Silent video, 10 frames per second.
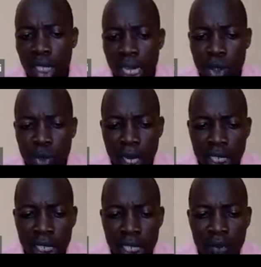That is why
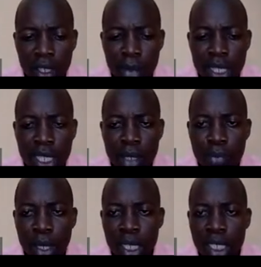it is giving me
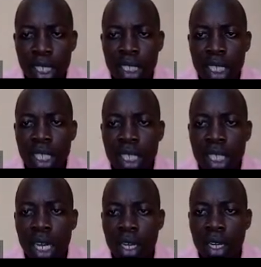3 pages
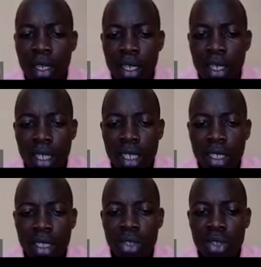here.
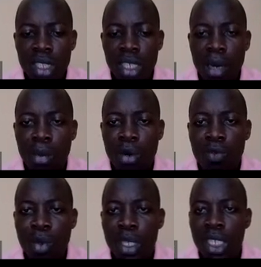You see the number
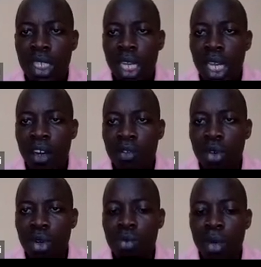of pages I have.
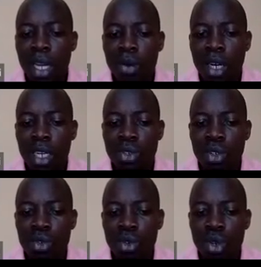All my work is
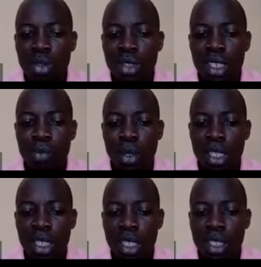going to go on 3
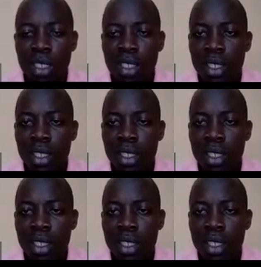pages.